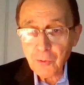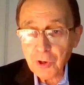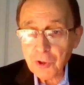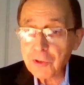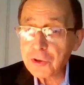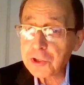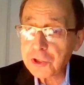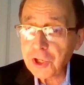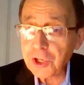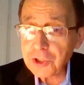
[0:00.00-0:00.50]

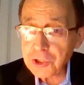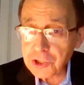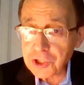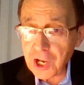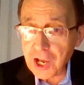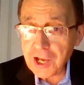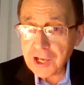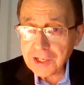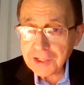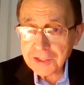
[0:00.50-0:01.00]
where the sun
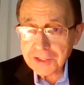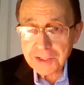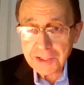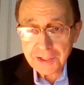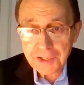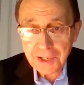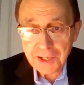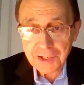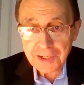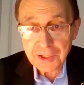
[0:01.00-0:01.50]

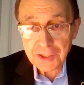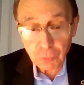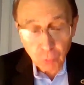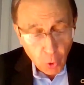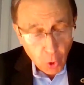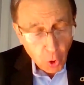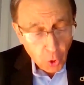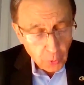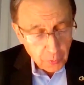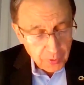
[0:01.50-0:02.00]
shines and
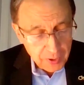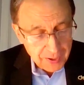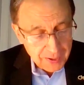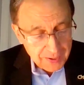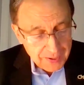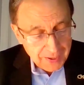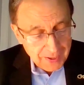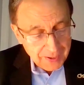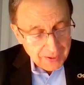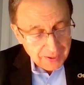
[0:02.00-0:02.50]
it's warm.